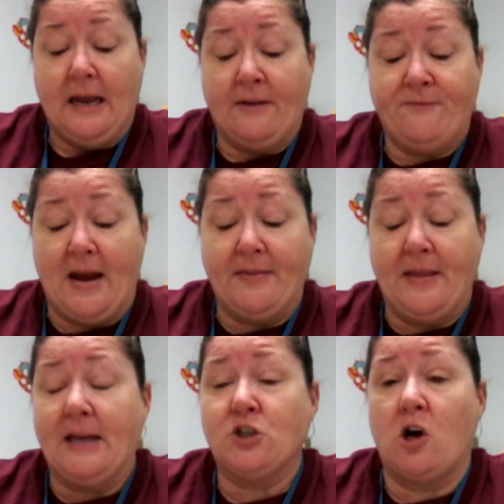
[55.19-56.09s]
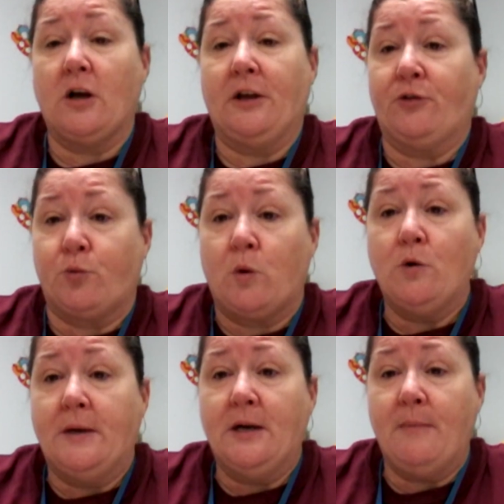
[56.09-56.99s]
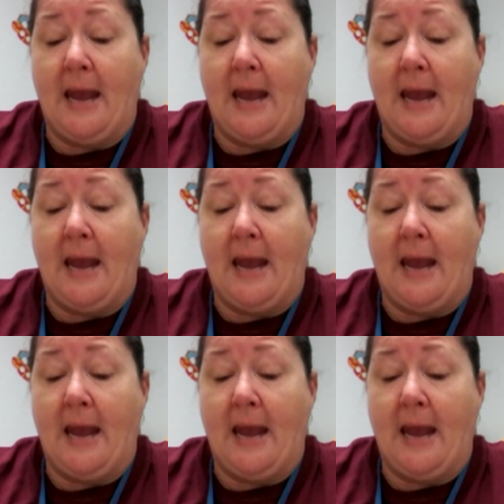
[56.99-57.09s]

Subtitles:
And find that dog and throw him